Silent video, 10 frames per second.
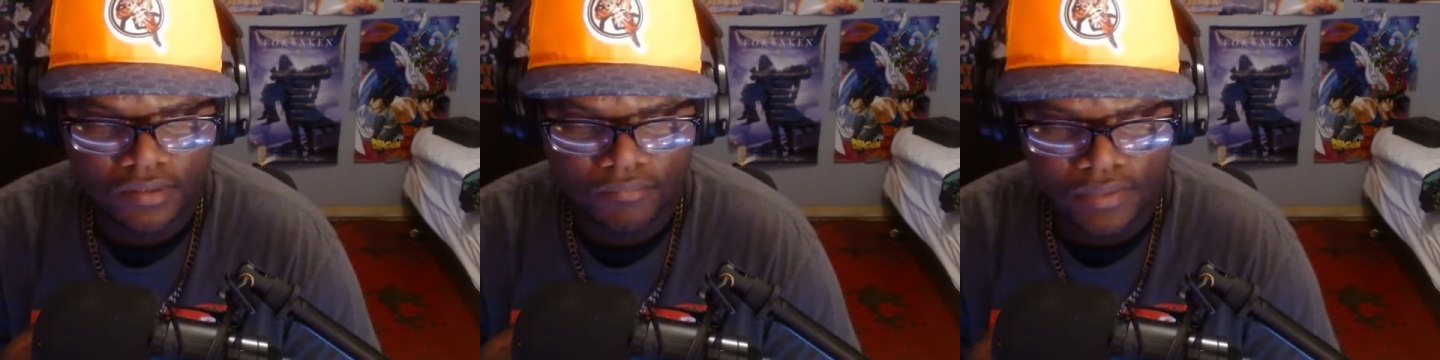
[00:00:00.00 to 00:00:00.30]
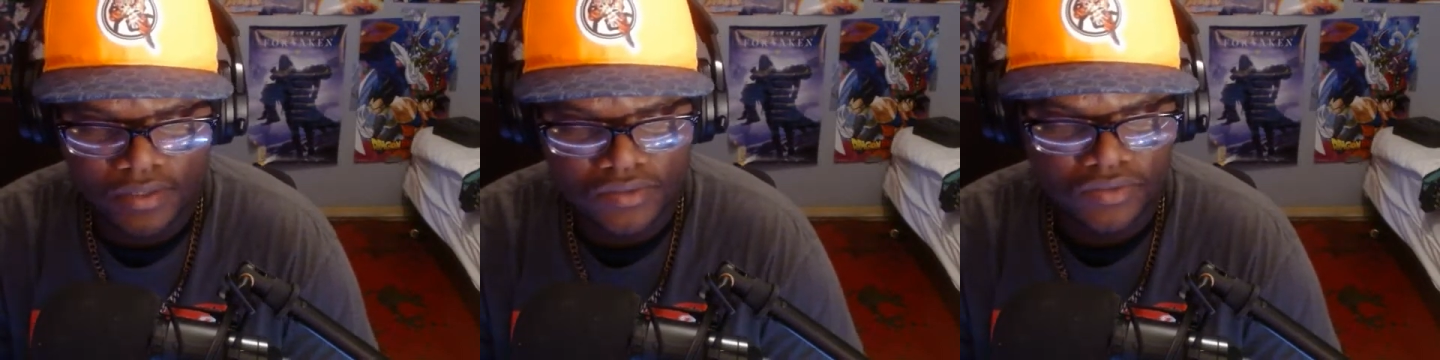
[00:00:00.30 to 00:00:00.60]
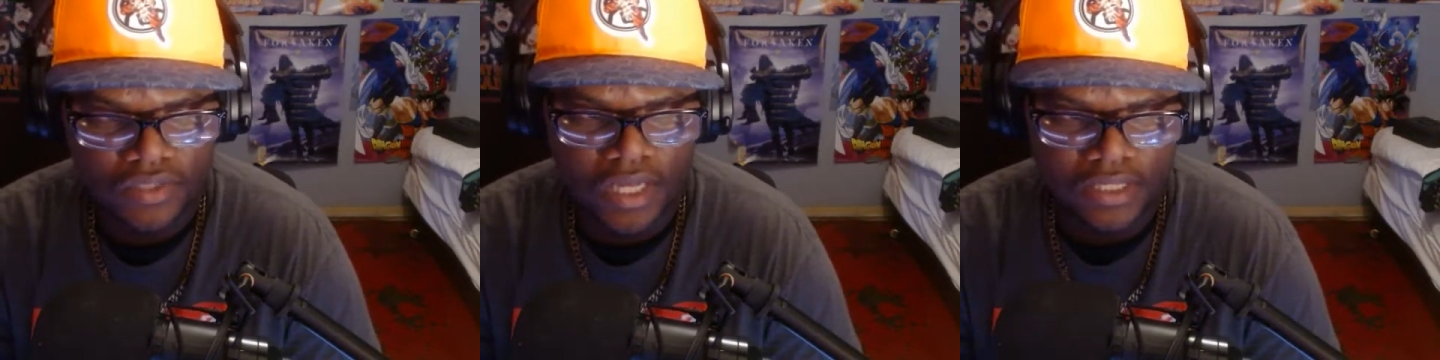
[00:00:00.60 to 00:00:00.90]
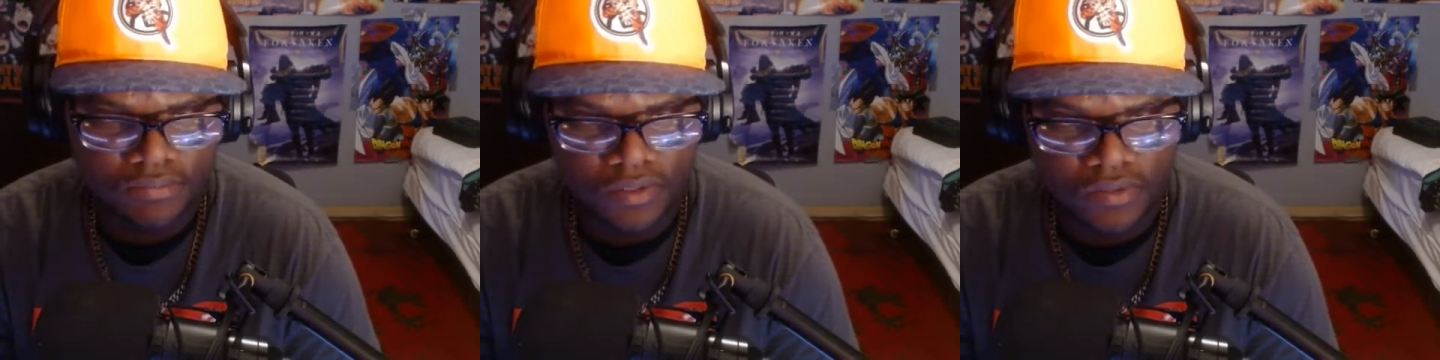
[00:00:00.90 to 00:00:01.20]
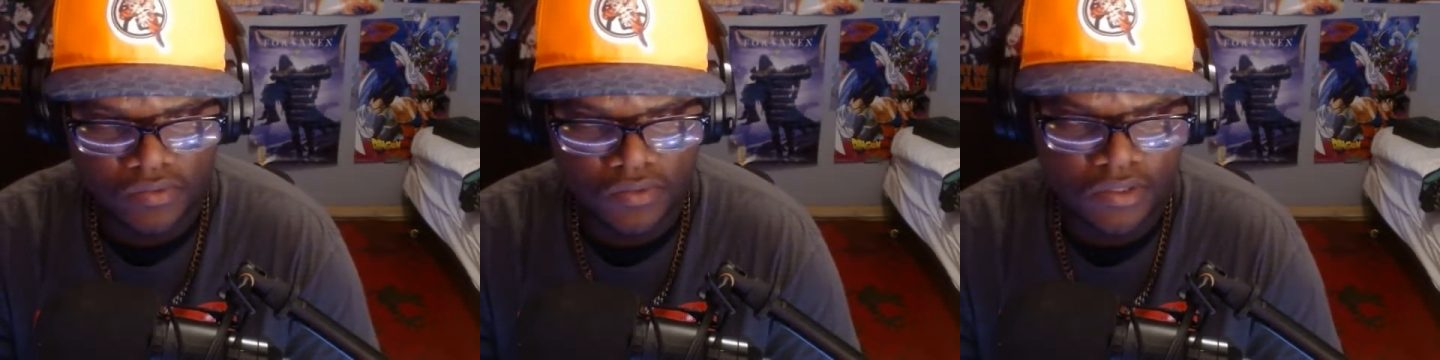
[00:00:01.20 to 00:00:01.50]
mental
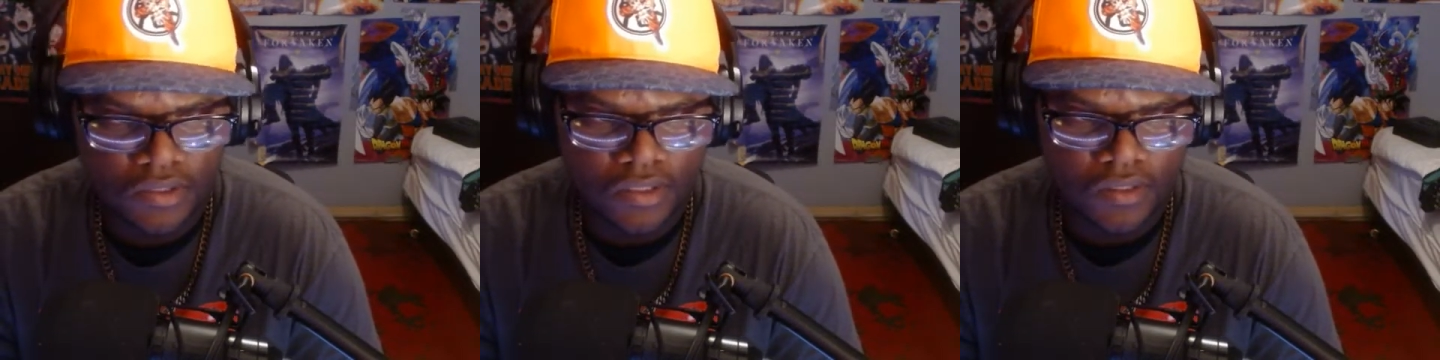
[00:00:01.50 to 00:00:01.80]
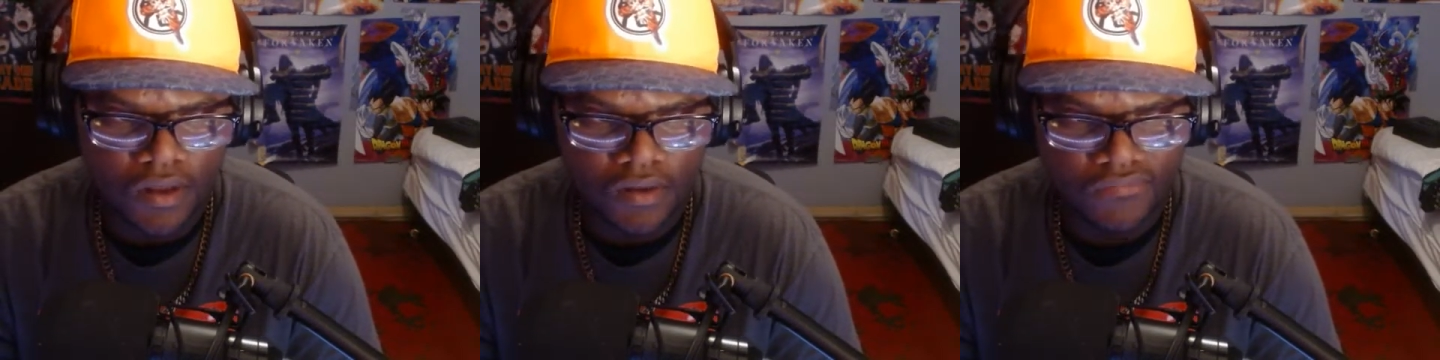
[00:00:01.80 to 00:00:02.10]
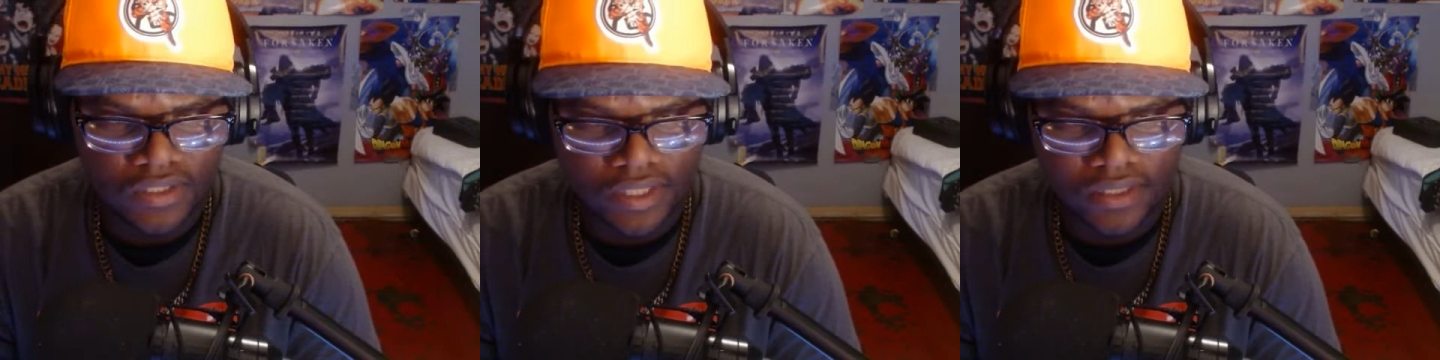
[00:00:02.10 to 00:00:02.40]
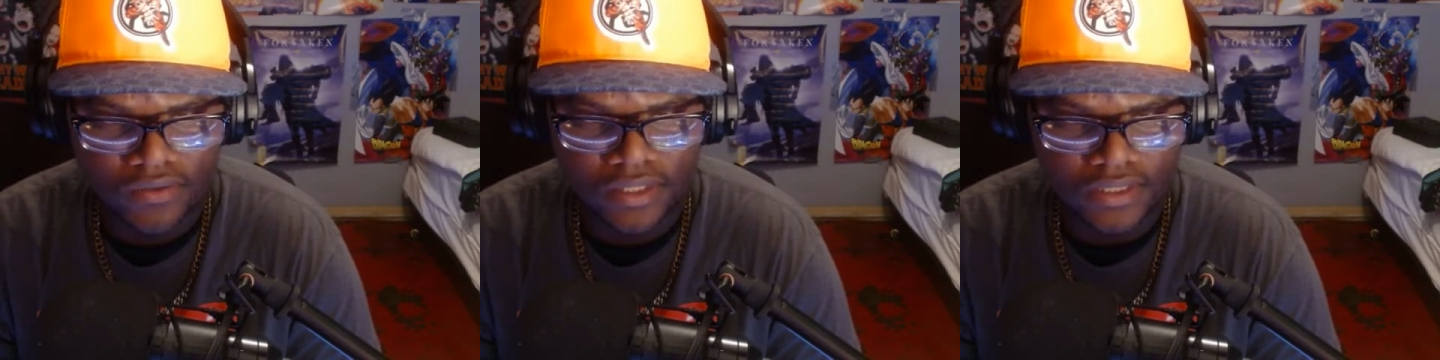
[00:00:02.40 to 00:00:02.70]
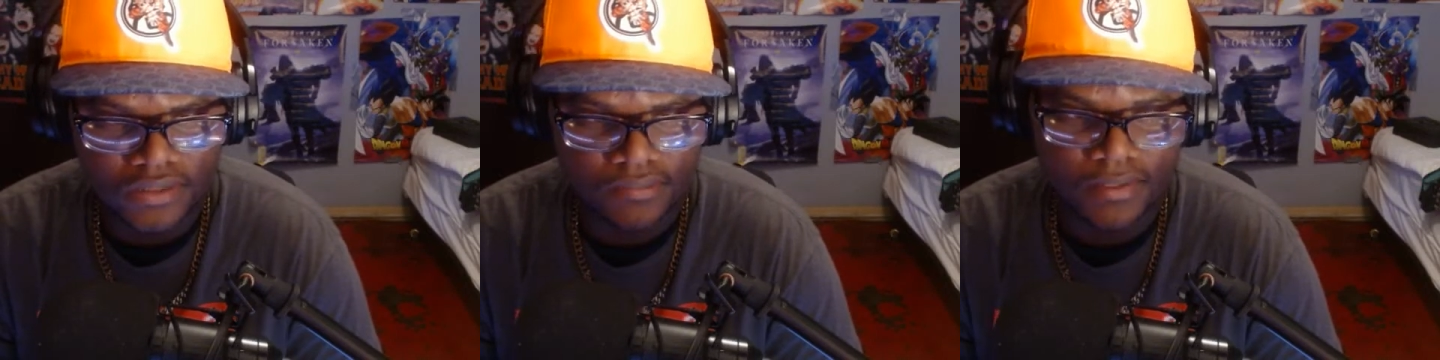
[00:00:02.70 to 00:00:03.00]
hospital called Valeo here
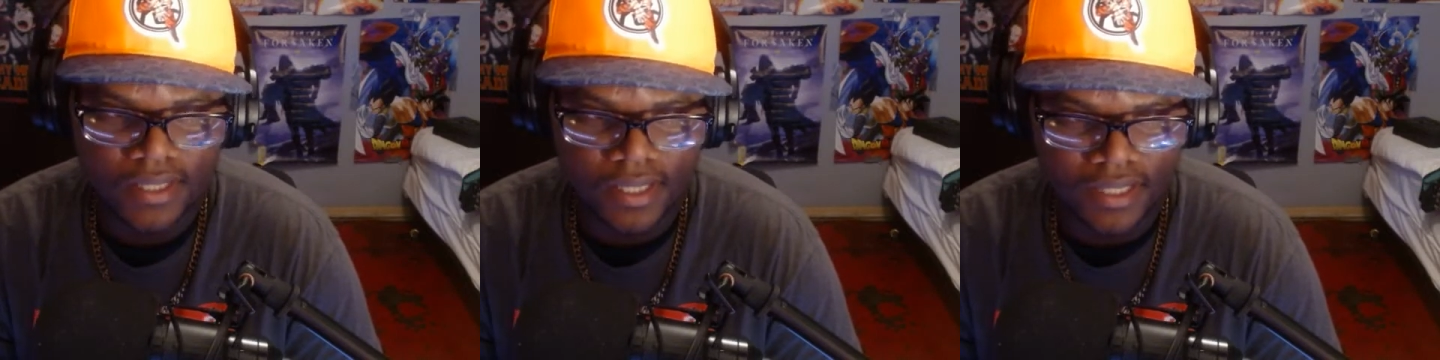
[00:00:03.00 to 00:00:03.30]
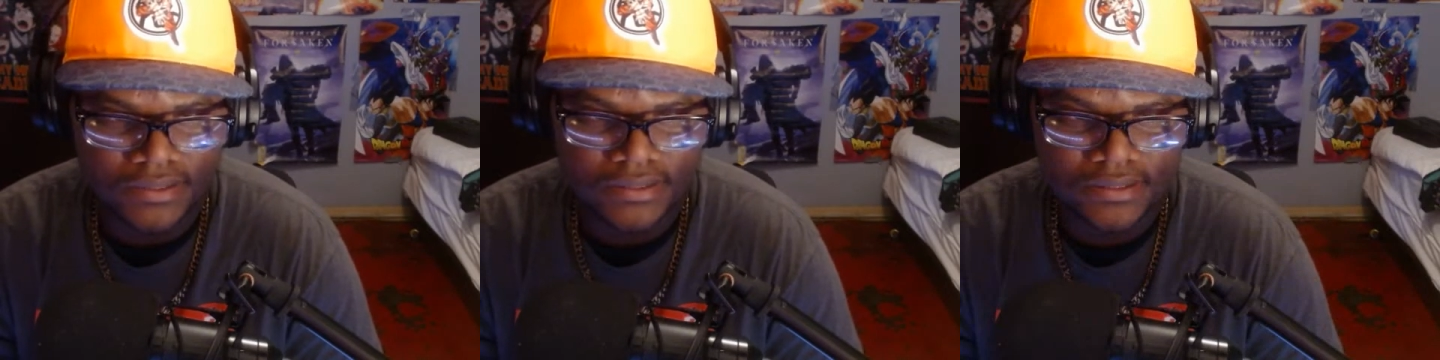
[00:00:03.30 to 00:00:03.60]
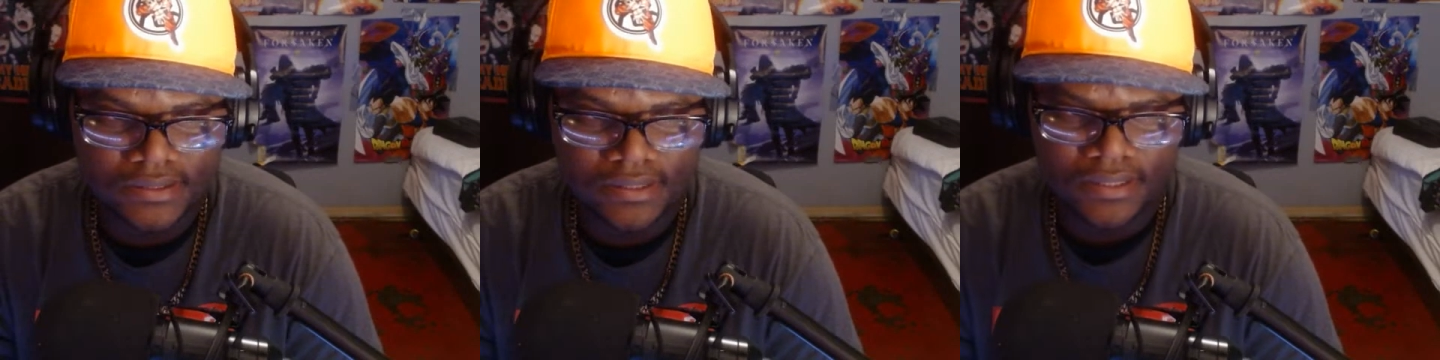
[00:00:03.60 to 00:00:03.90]
in Topeka, Kansas,